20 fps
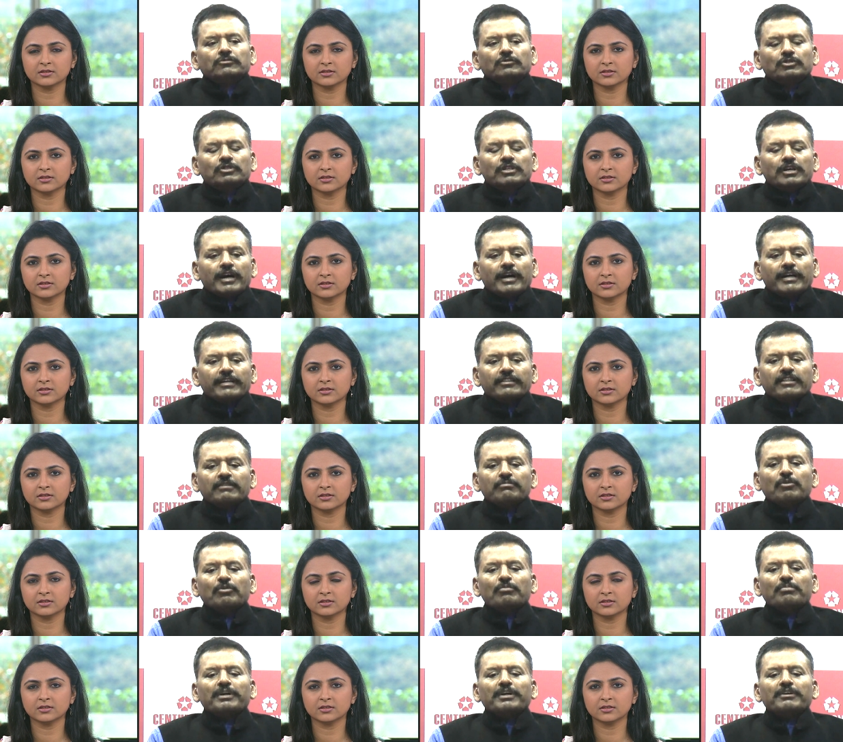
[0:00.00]
Speaker 1: You see, at the
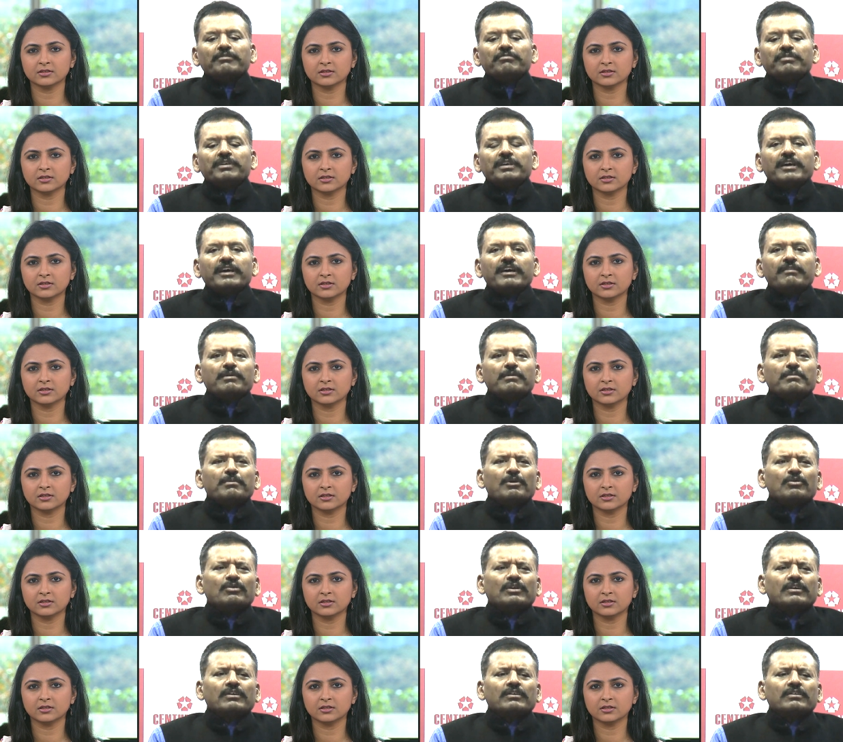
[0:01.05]
moment we have
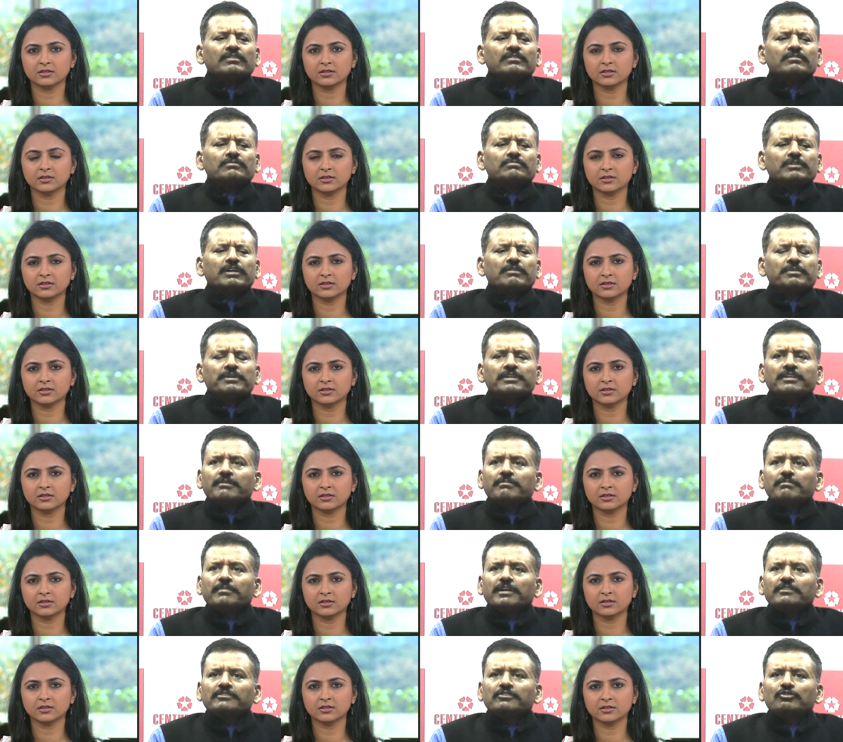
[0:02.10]
about uh,
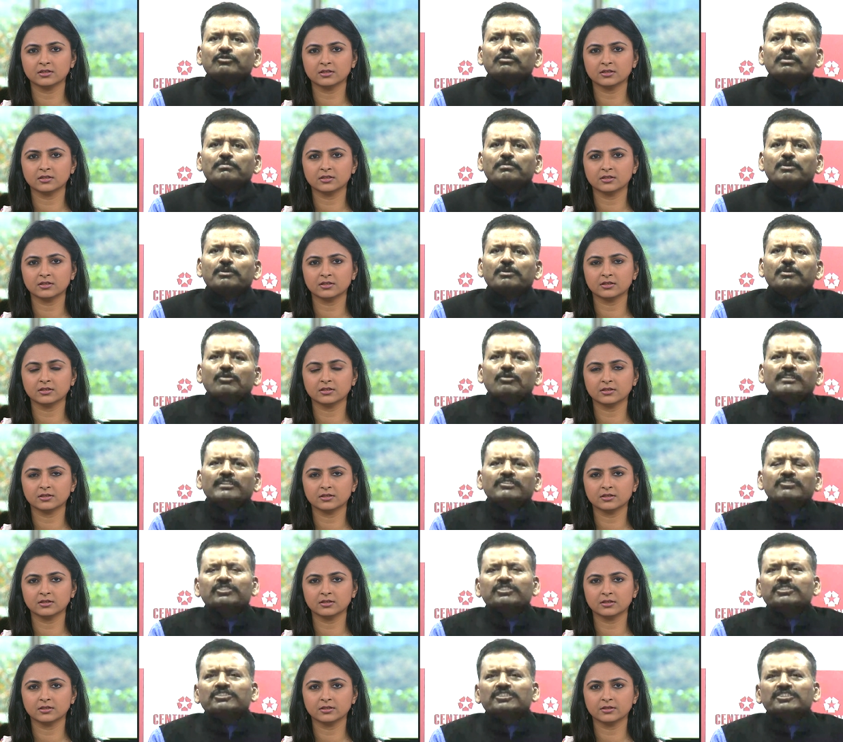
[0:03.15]
EBITDA margin of about, I
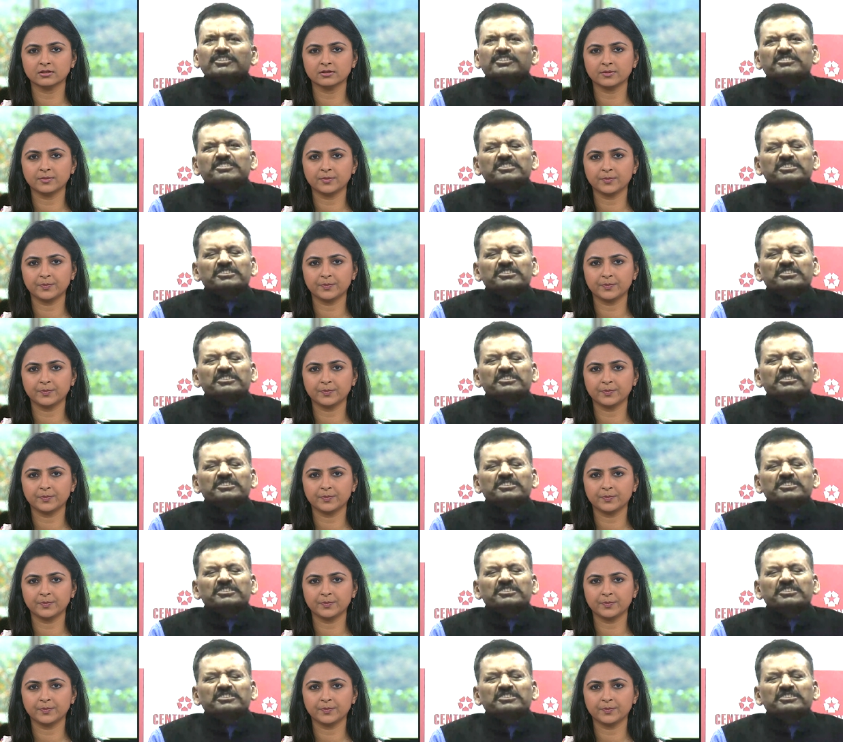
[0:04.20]
think, sixteen,